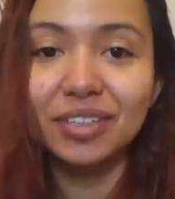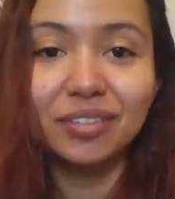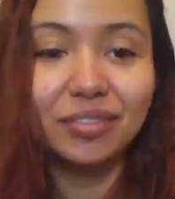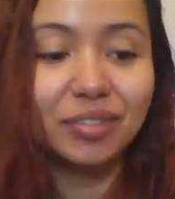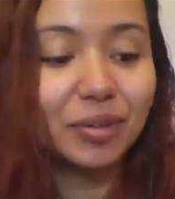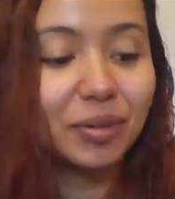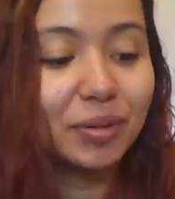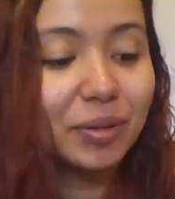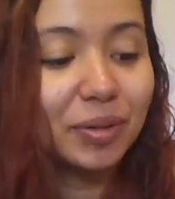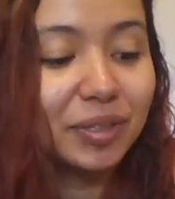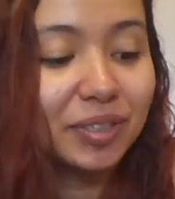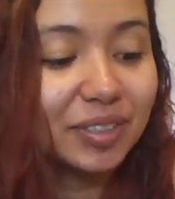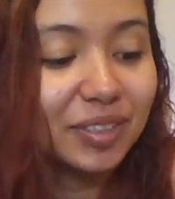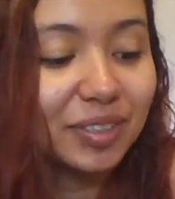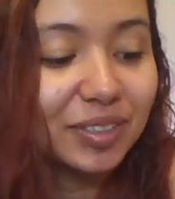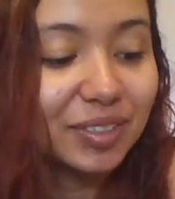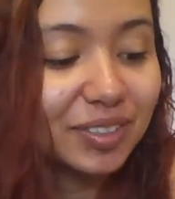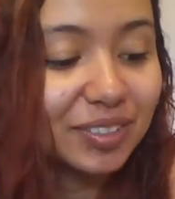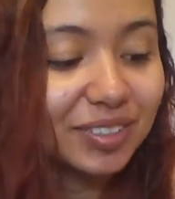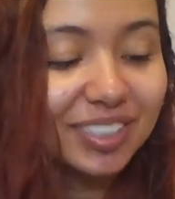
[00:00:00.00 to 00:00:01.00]
if you're
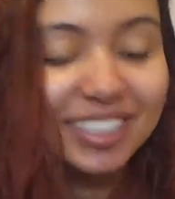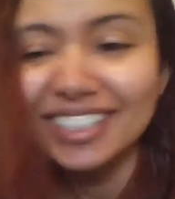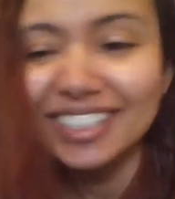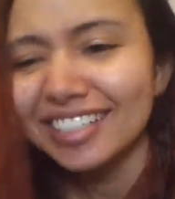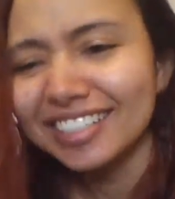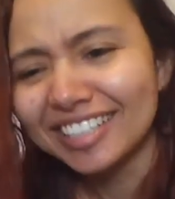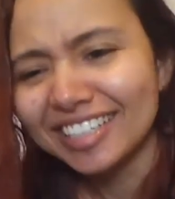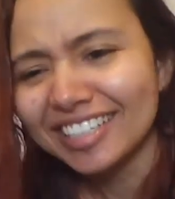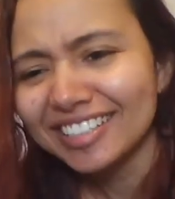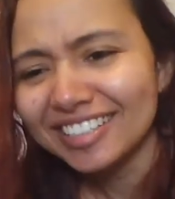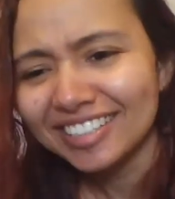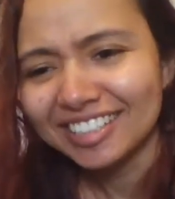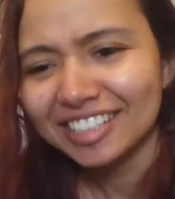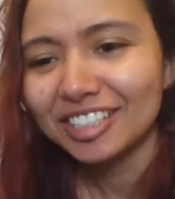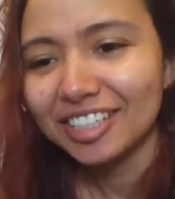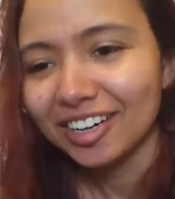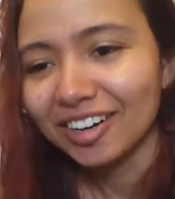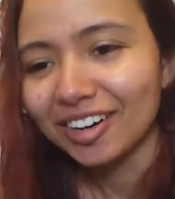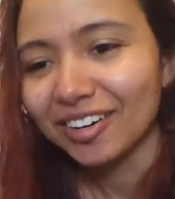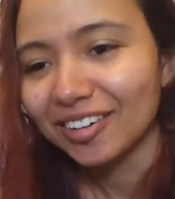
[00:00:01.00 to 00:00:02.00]
this is a Disney
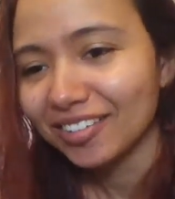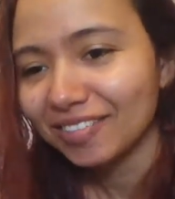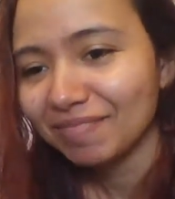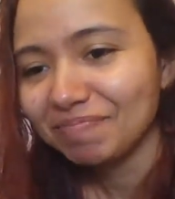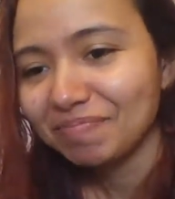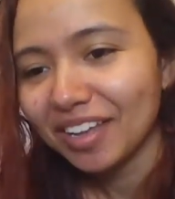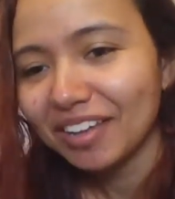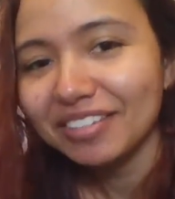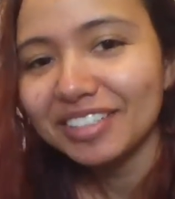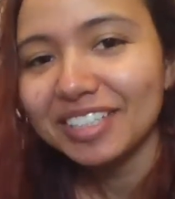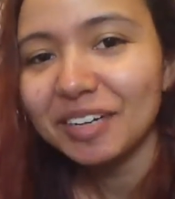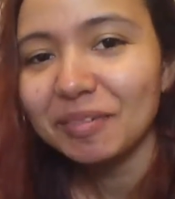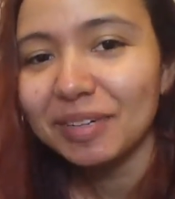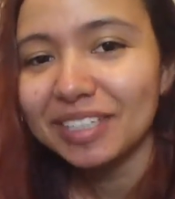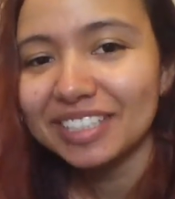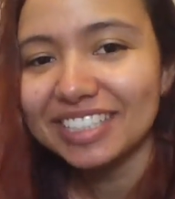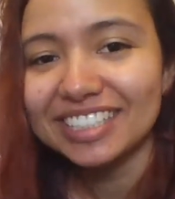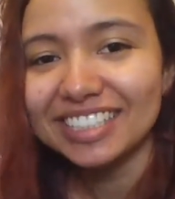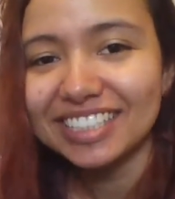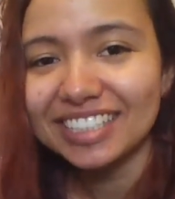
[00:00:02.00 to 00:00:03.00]
show. Every time I
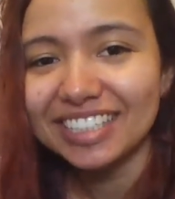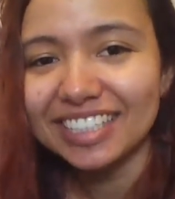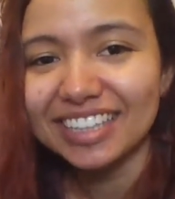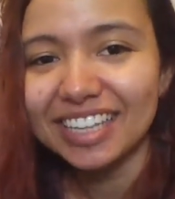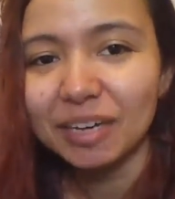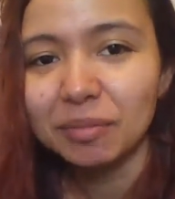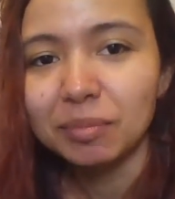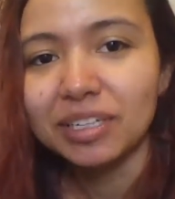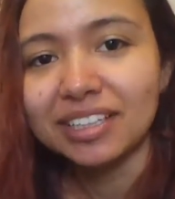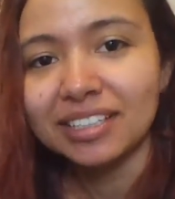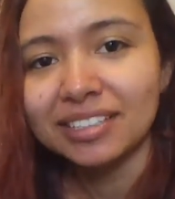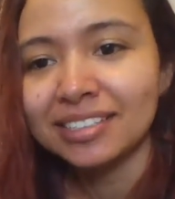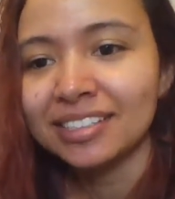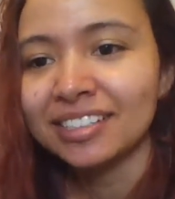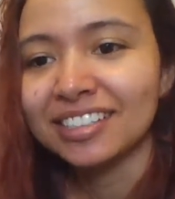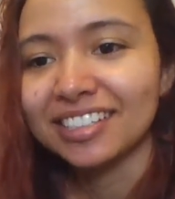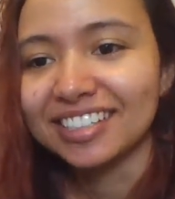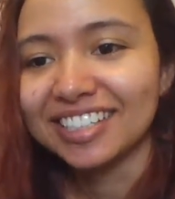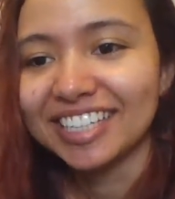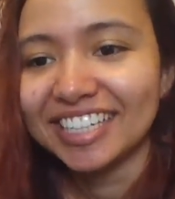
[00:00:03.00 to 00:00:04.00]
see shit like that, I'm like, this
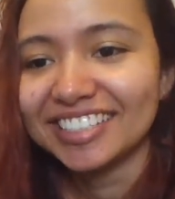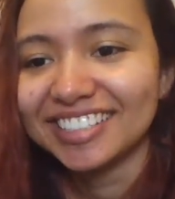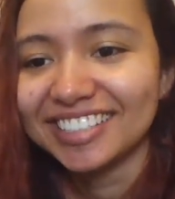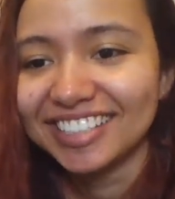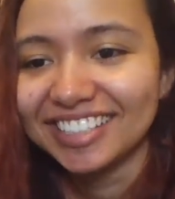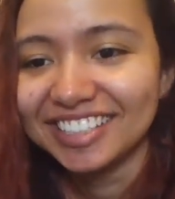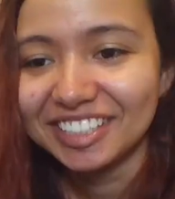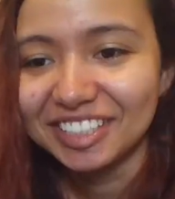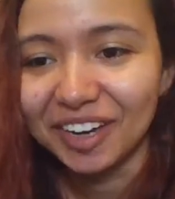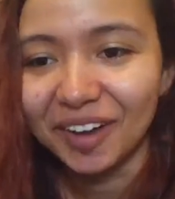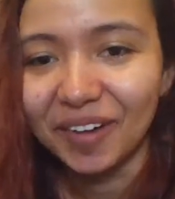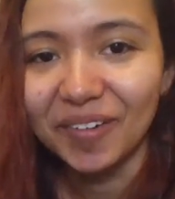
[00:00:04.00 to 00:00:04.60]
is a Disney show.